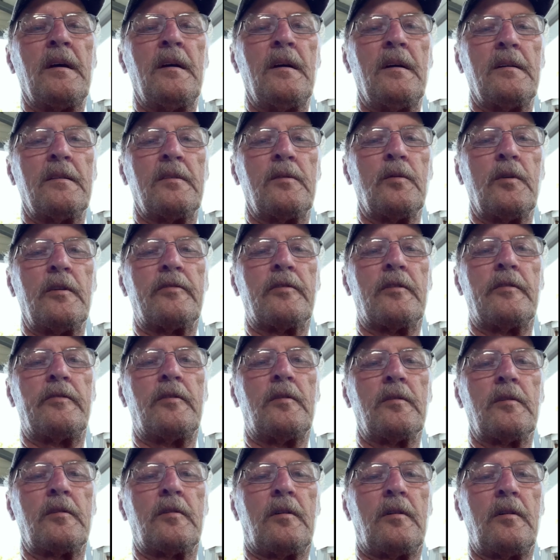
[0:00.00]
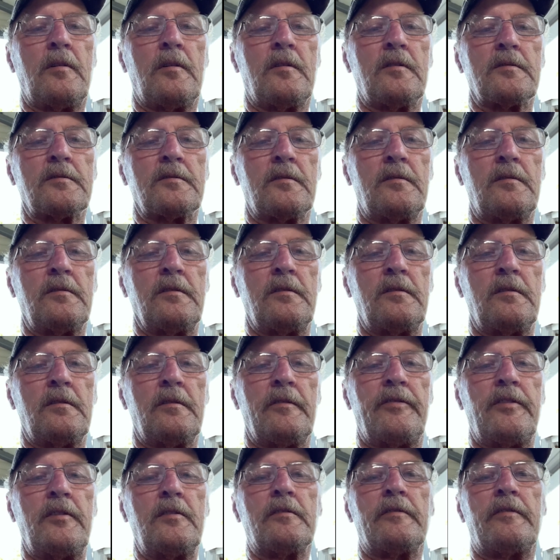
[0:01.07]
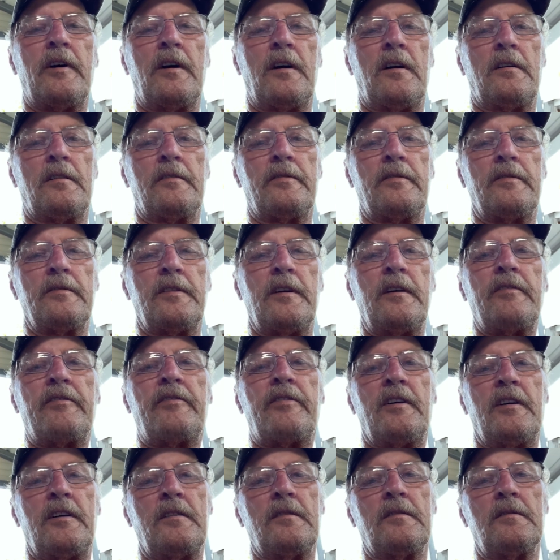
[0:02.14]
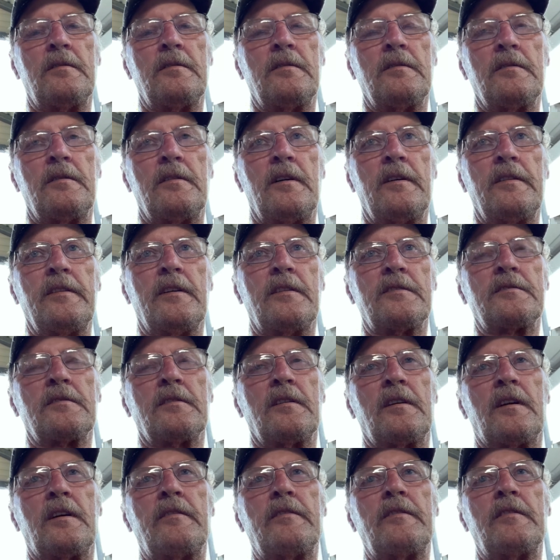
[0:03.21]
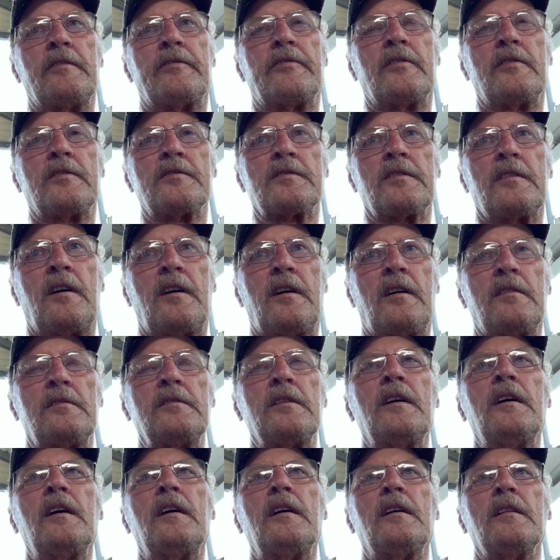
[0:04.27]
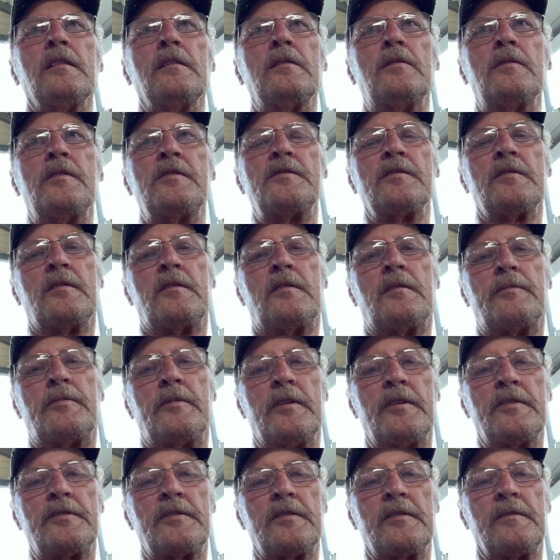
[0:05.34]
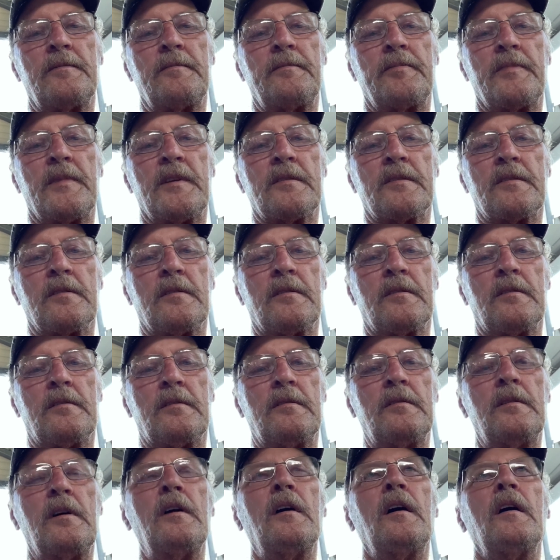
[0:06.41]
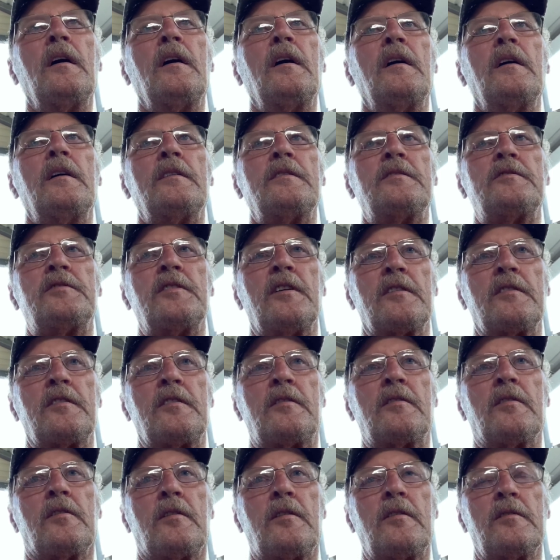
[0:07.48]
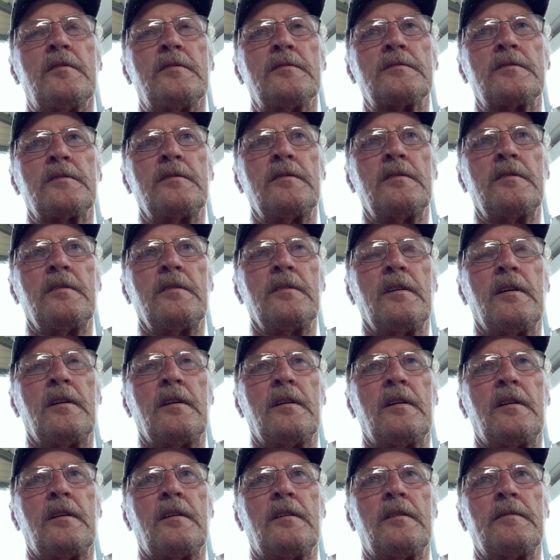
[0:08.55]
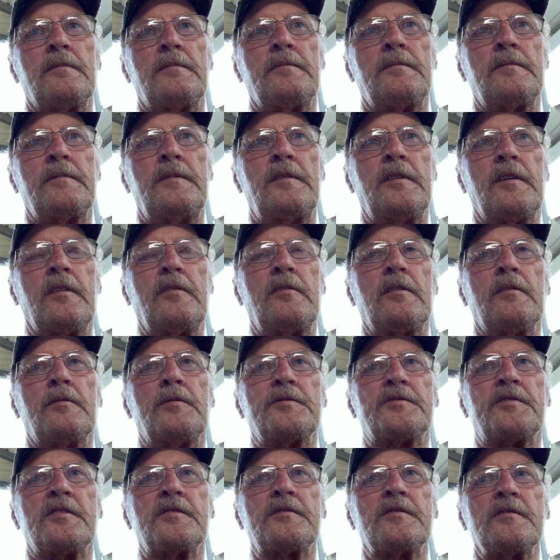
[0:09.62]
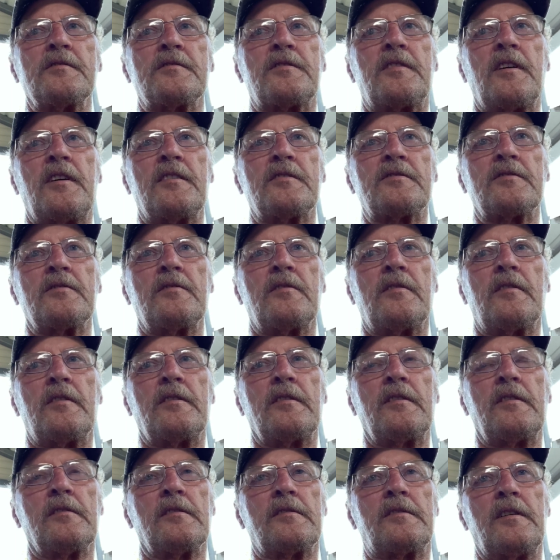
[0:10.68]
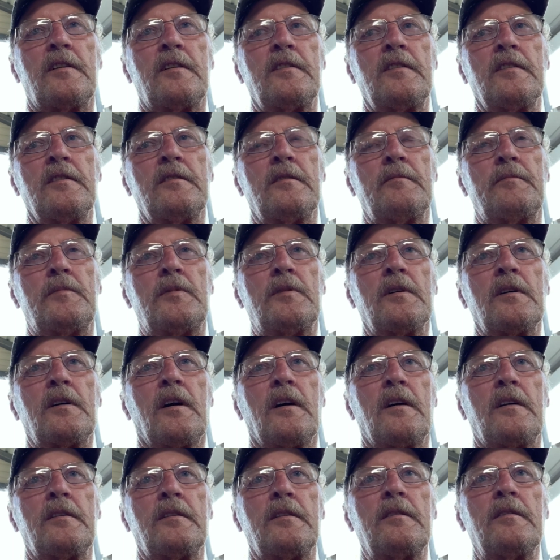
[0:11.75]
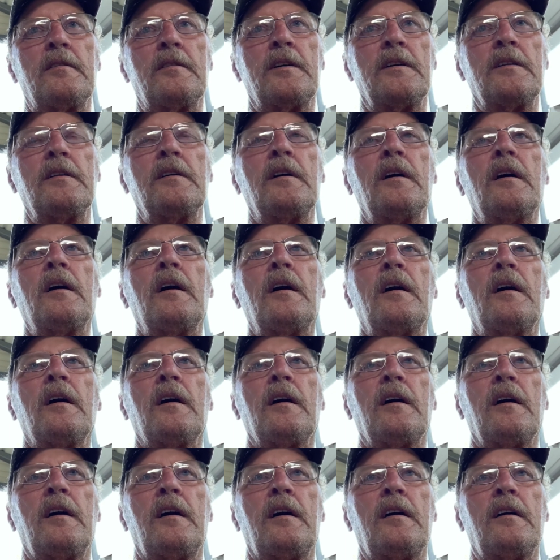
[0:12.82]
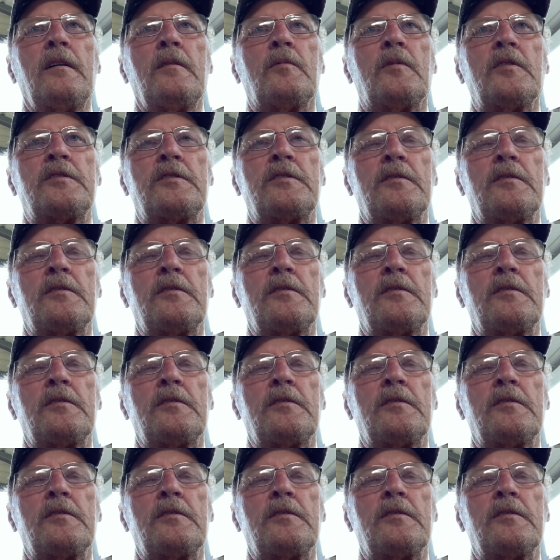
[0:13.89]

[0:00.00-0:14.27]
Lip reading: 24 volt coils on your fuel valve. They fail, and that's going to give you a first out, low engine oil pressure. So check your coils. You can do a resistance test on it. It'll tell you in the book how to do it and what your